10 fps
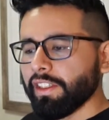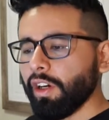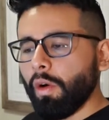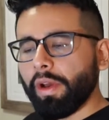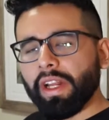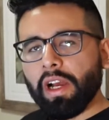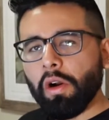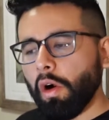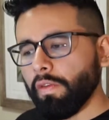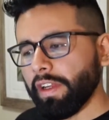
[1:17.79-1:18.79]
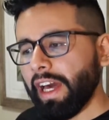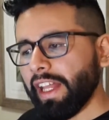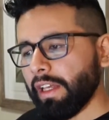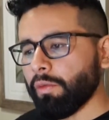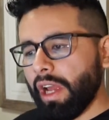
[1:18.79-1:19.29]
So we're going to go over
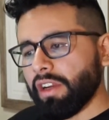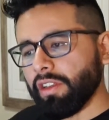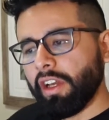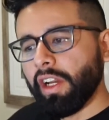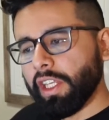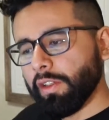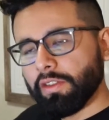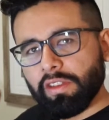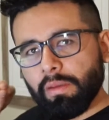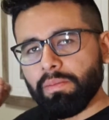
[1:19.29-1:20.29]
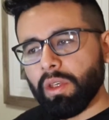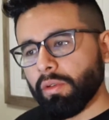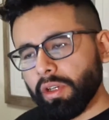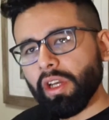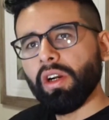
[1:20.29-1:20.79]
that and we're actually going to use the
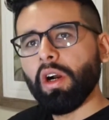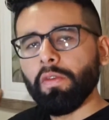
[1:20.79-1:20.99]
Bureau